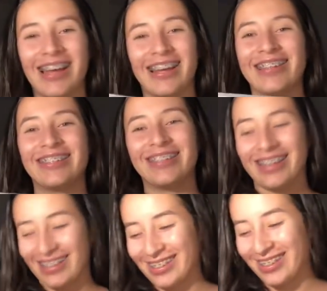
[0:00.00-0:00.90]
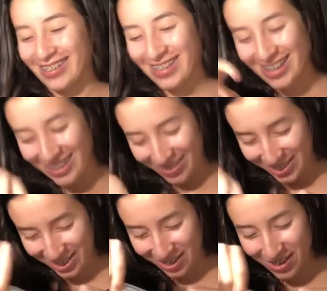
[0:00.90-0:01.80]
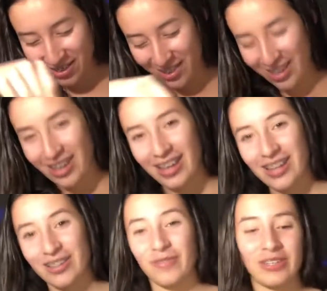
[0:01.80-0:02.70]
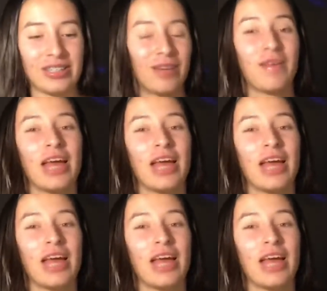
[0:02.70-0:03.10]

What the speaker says: and I took it out. So let me show you the first one.